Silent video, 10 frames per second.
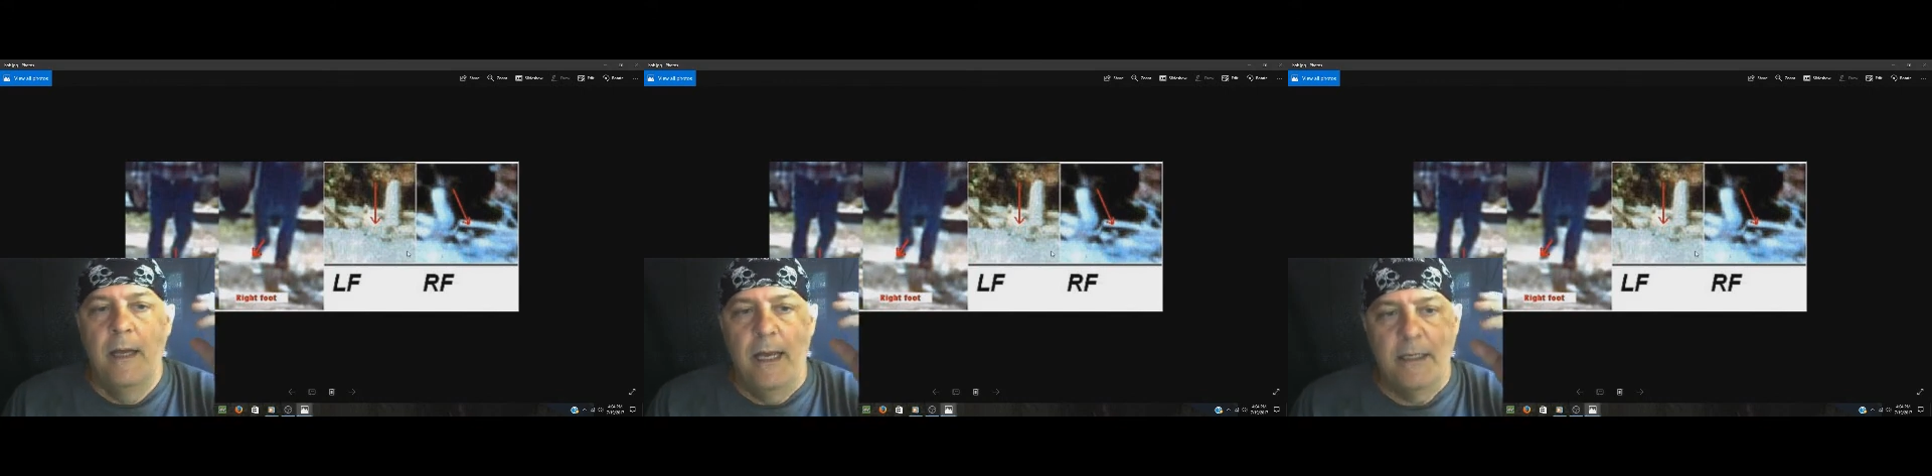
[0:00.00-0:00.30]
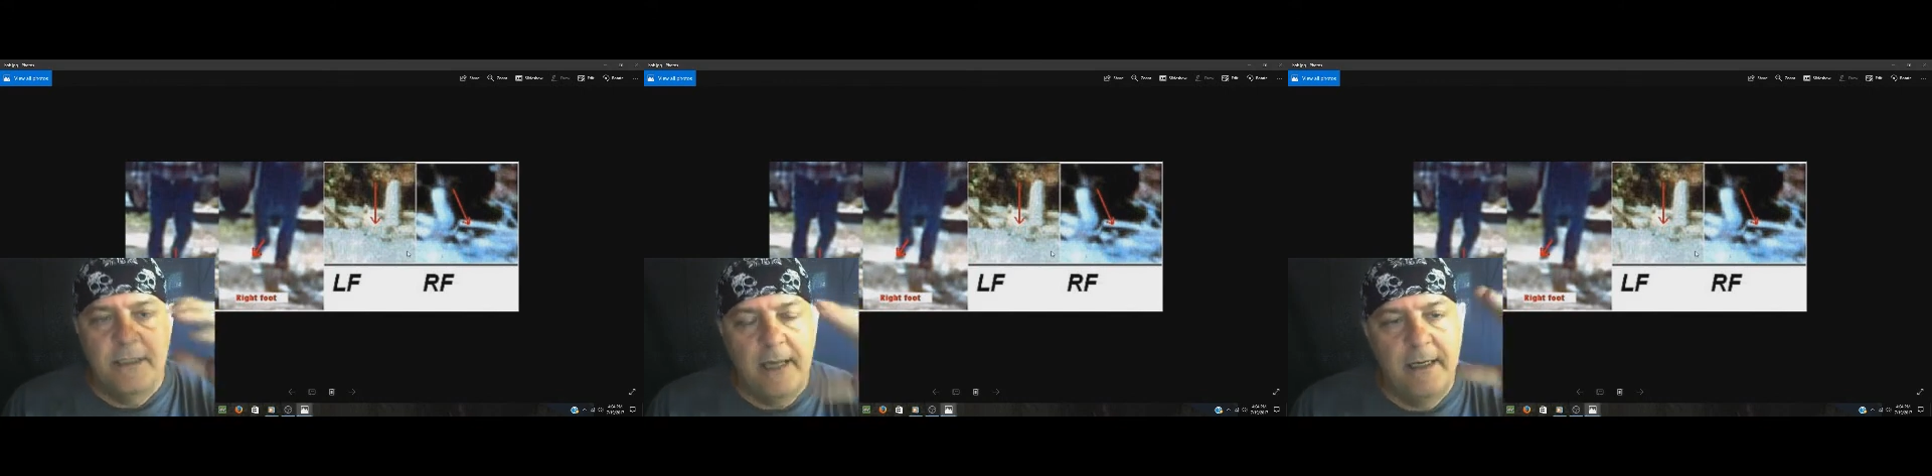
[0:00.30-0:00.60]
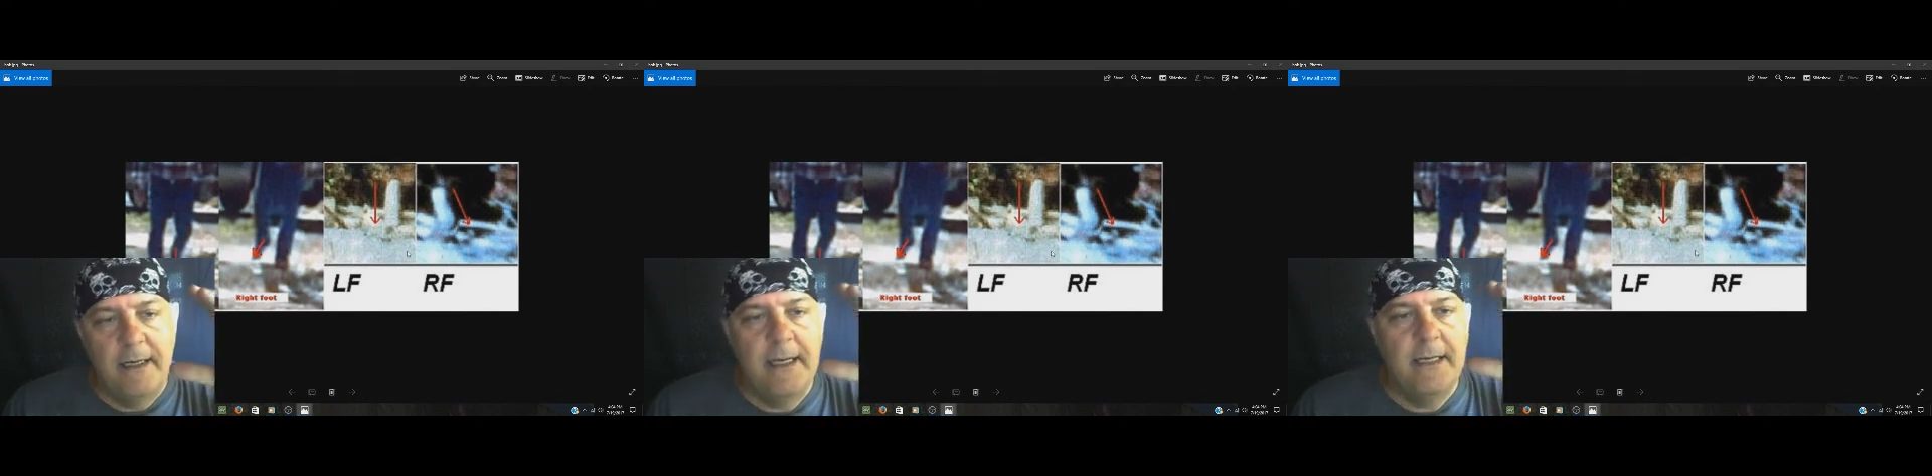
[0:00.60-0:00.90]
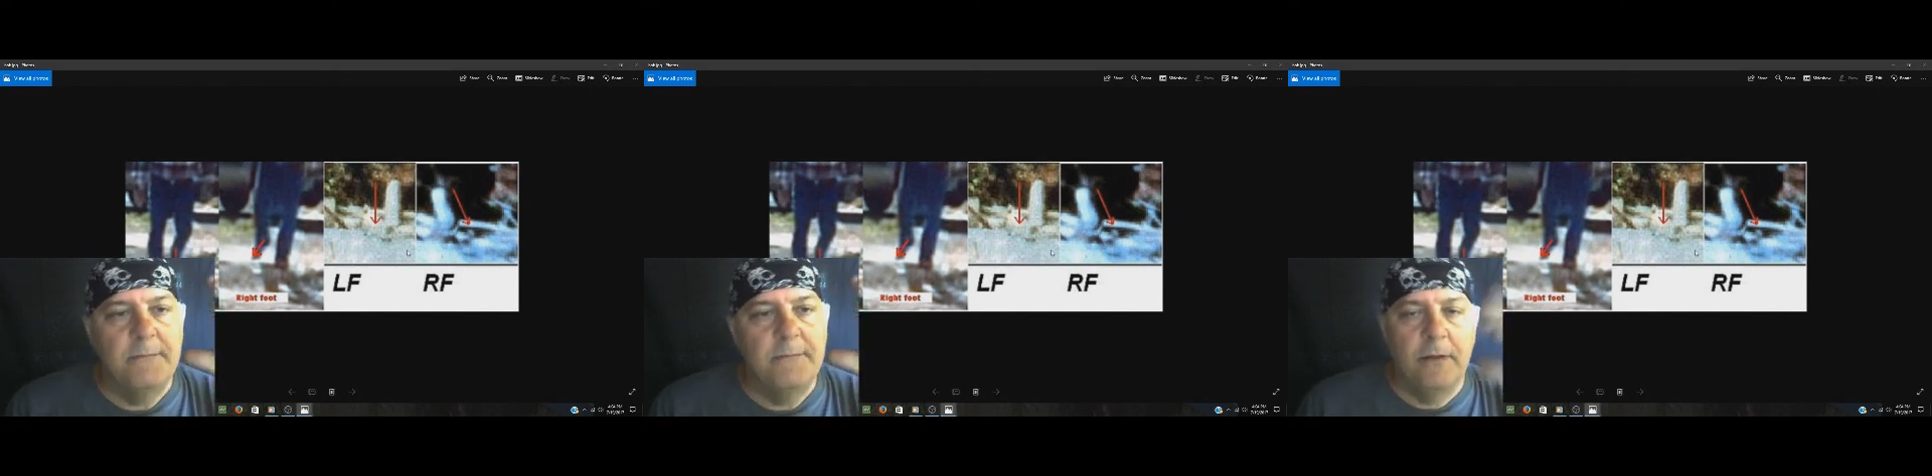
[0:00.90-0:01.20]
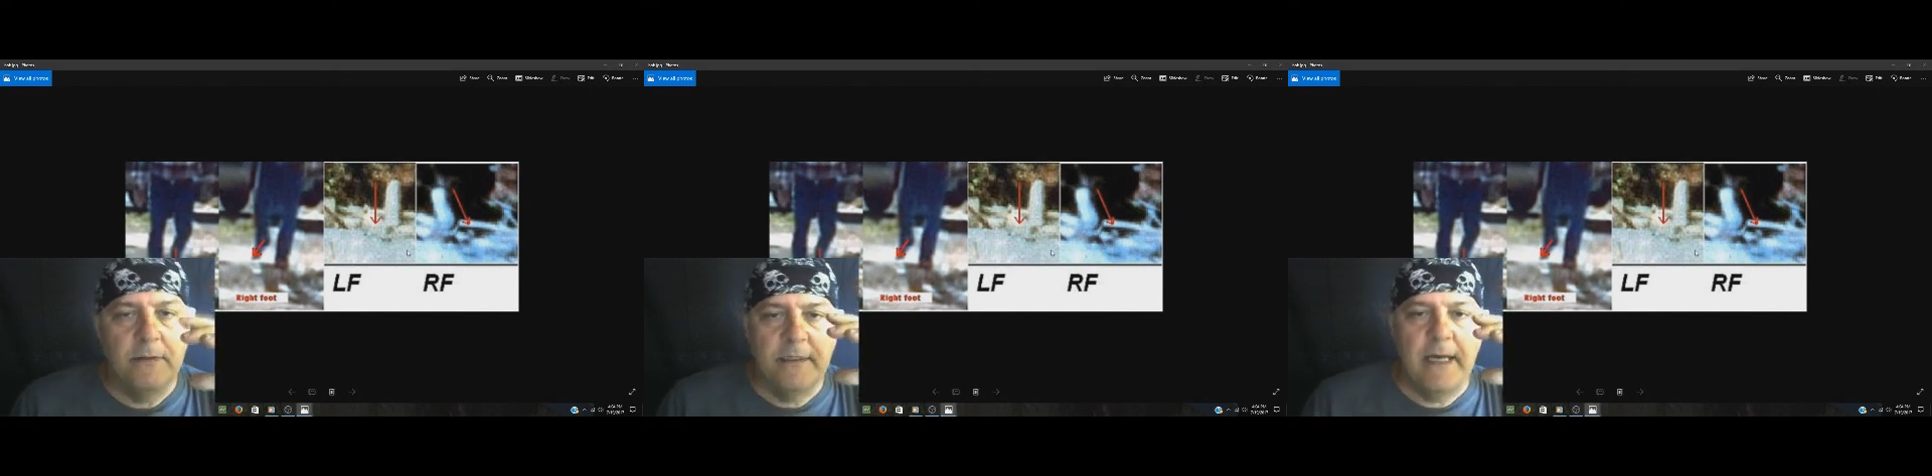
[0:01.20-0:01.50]
and studying his
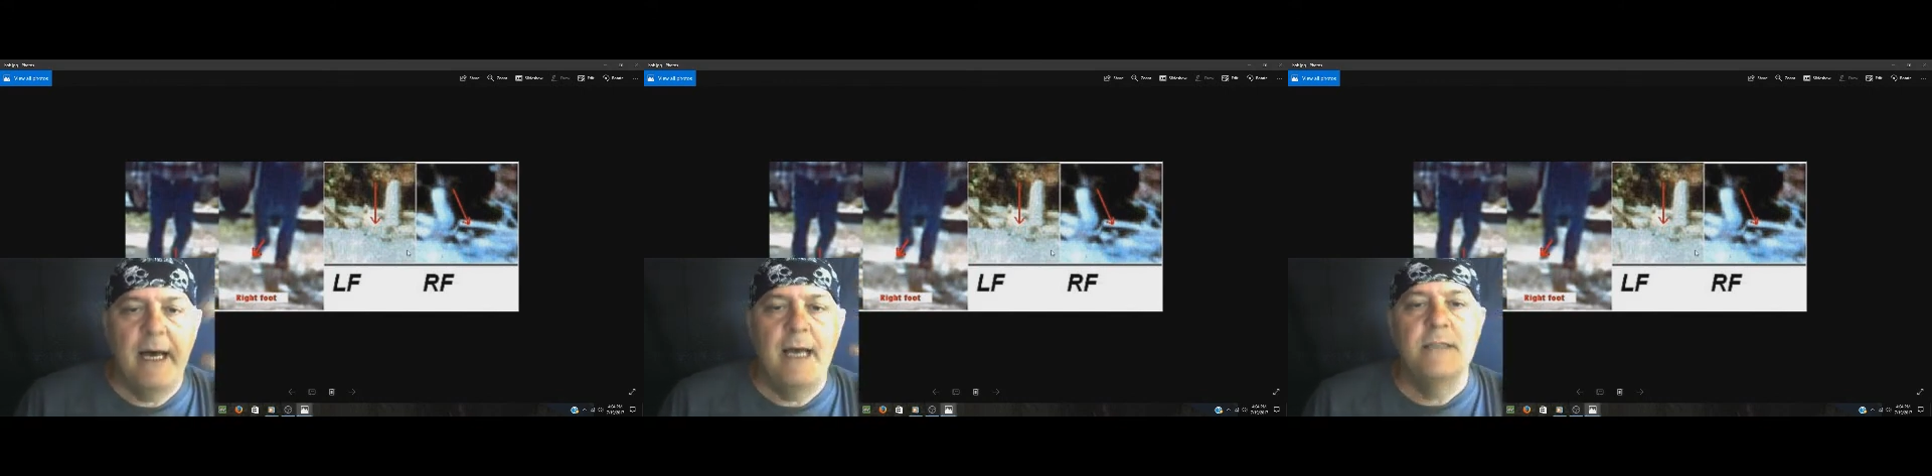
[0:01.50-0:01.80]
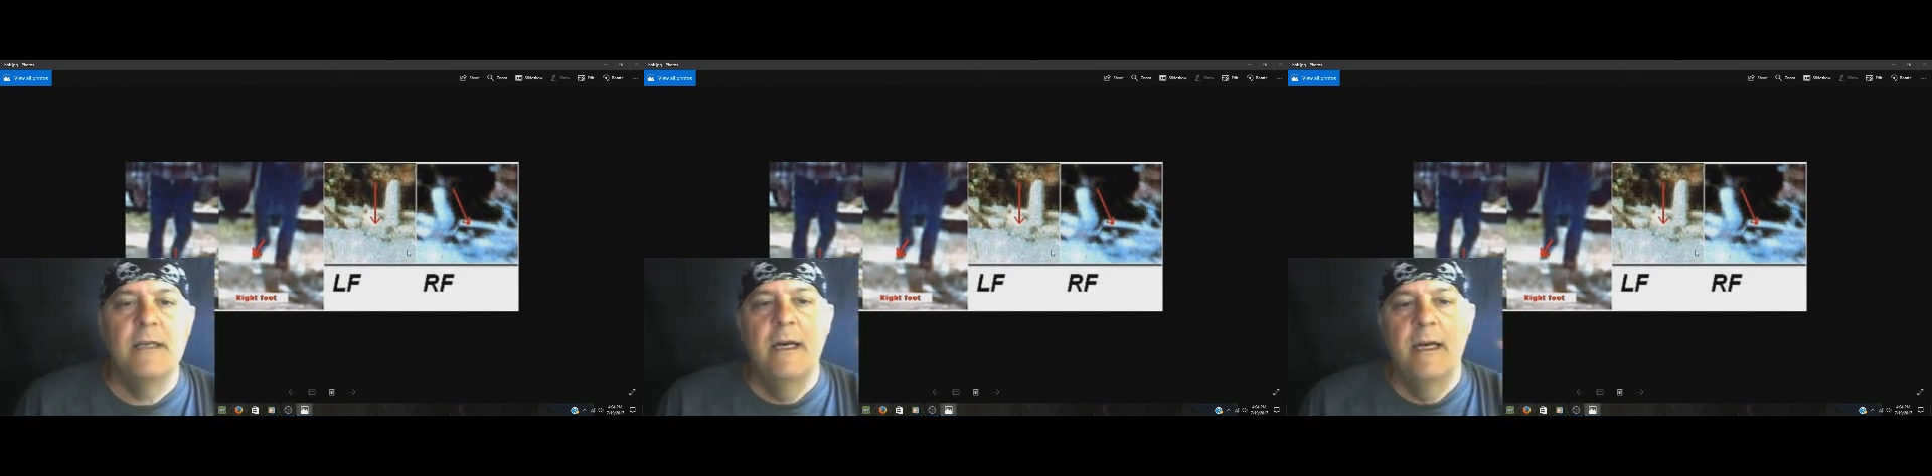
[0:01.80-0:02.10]
built size,